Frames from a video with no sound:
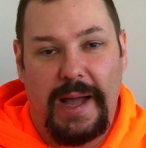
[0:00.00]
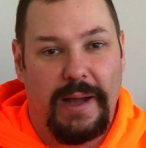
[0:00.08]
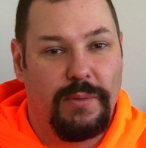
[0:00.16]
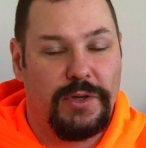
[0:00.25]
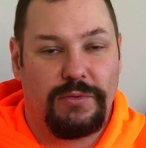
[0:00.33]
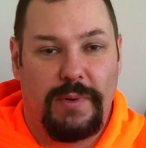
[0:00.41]
I
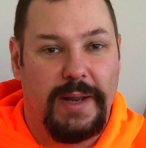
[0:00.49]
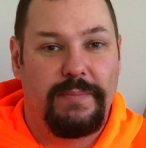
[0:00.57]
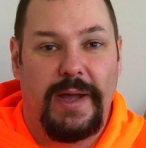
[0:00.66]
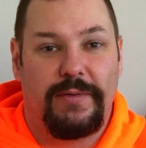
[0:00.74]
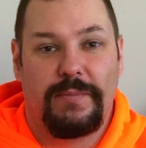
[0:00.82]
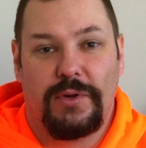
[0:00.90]
was riding
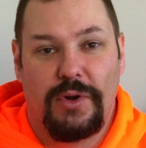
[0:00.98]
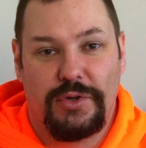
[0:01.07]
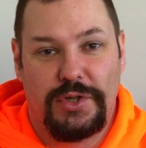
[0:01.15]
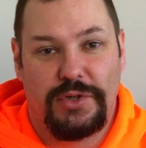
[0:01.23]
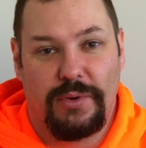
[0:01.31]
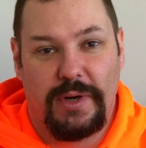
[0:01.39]
back from the
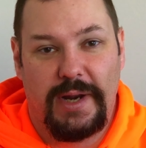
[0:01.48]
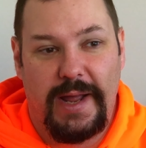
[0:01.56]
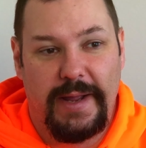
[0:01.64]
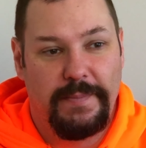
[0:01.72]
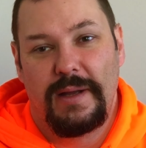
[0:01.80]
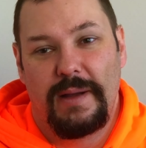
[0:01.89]
grocery store
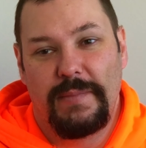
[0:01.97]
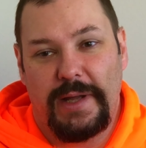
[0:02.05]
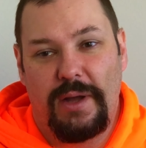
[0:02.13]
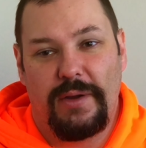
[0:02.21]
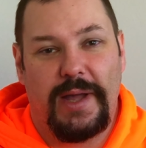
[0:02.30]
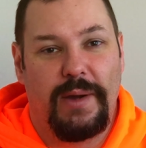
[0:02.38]
today. I'm
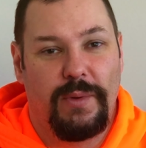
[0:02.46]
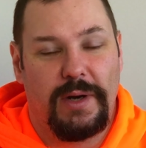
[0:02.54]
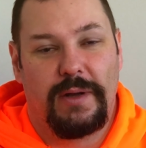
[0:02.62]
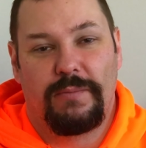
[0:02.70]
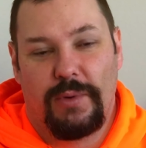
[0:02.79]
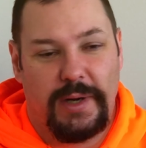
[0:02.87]
like, okay,
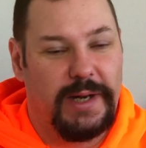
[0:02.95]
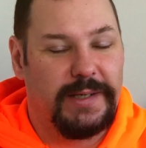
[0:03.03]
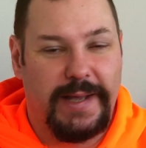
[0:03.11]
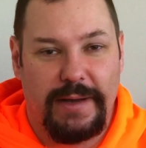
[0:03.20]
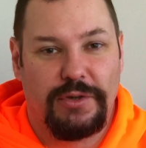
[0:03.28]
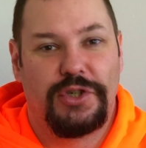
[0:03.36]
we're gonna
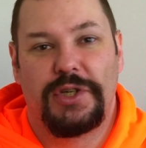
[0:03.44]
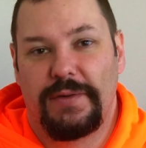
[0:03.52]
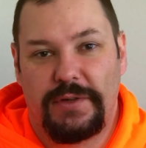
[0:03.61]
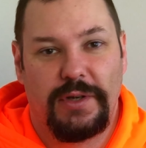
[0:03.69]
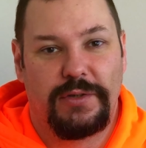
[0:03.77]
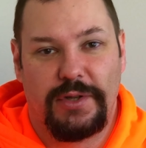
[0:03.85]

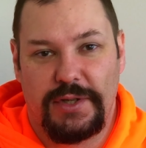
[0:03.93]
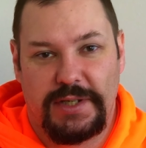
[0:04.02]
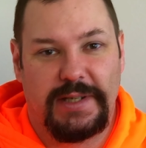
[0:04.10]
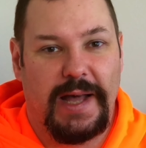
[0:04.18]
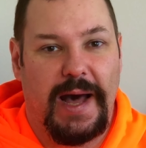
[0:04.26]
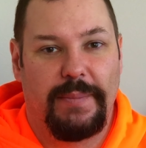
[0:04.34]
downshift to the
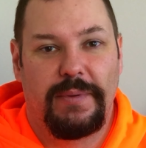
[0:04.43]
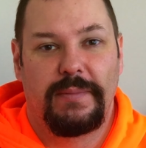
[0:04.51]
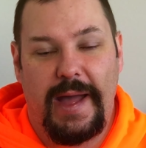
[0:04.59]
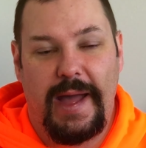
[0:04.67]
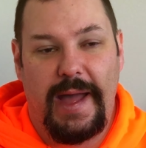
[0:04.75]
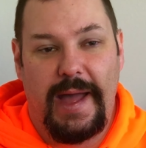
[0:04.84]
stop.
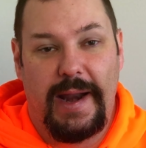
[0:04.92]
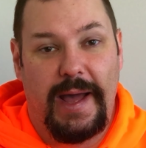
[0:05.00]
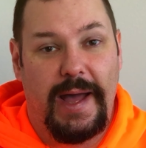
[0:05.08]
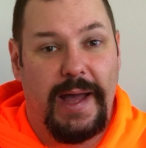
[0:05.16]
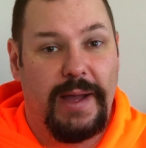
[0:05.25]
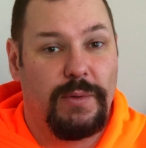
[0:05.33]
And
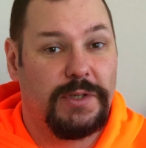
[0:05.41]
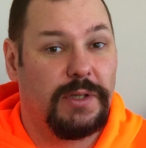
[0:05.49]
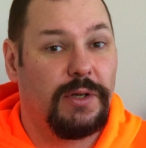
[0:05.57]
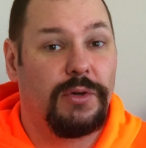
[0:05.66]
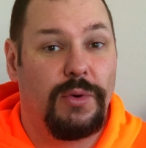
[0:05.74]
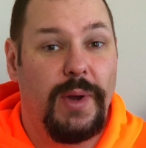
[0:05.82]
I was a
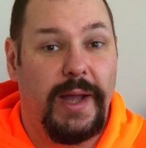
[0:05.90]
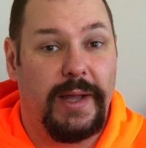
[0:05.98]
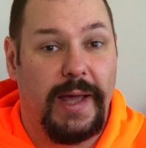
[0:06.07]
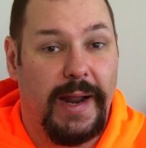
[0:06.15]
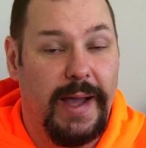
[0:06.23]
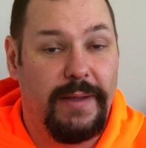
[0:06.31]
little quick,
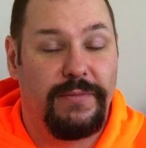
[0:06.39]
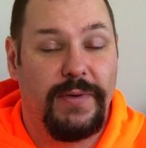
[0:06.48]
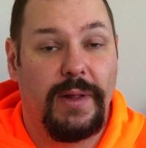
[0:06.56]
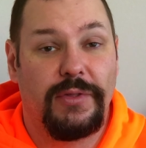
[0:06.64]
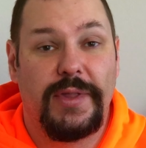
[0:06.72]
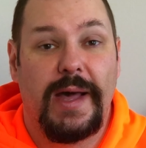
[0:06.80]
and I
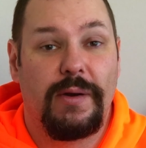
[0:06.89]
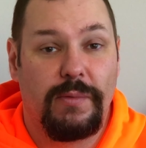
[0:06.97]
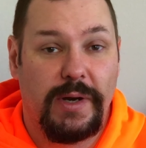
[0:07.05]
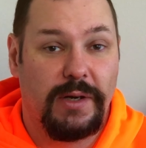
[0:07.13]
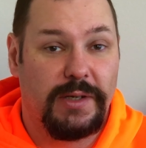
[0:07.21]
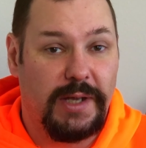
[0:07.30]
felt that
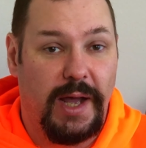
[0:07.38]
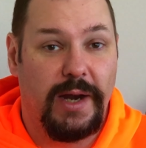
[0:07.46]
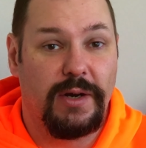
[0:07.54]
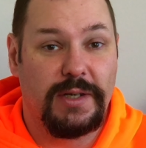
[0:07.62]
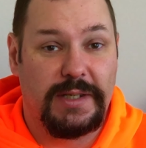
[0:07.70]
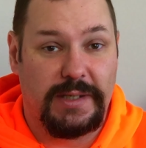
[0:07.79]
rear
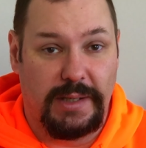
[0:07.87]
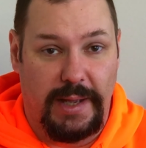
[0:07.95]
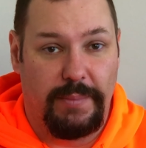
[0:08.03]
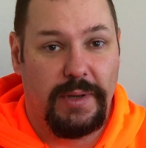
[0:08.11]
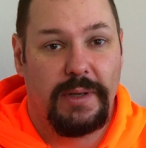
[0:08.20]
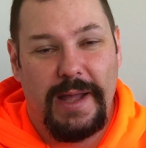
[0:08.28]
tire
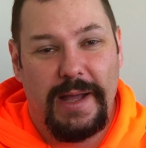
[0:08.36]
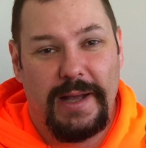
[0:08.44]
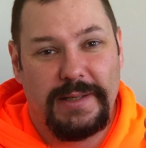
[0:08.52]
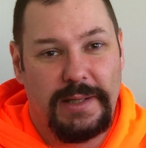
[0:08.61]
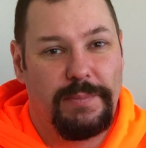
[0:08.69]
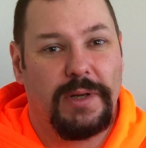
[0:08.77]
slip.
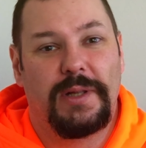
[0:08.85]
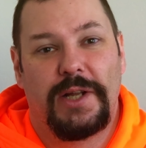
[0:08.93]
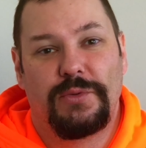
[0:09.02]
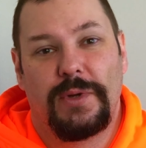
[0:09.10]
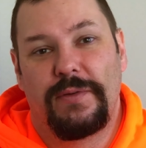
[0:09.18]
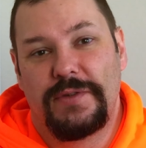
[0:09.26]
A slipper
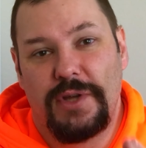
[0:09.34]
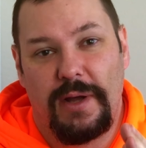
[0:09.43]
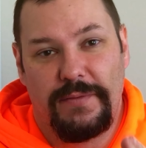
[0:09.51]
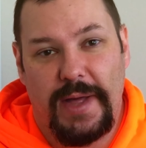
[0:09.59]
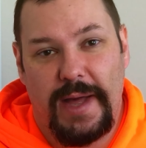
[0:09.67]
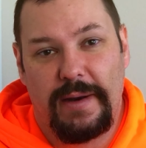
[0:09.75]
clutch would have
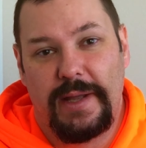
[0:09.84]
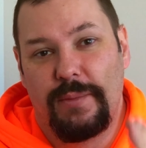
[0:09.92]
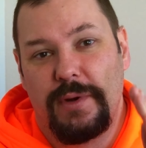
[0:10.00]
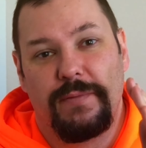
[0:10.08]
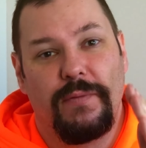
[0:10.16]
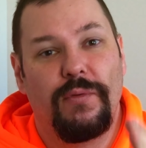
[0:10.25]
solved that. It
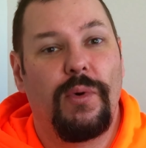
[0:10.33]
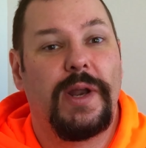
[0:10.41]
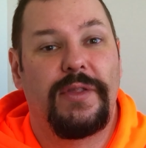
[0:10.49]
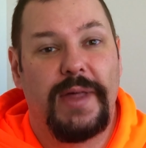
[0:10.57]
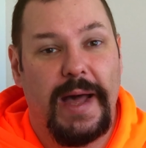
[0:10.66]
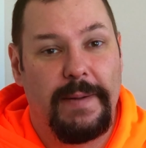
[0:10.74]
would have
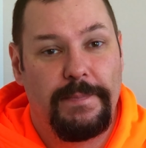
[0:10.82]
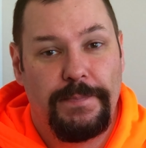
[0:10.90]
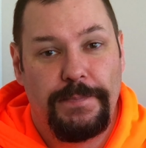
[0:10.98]
avoided that.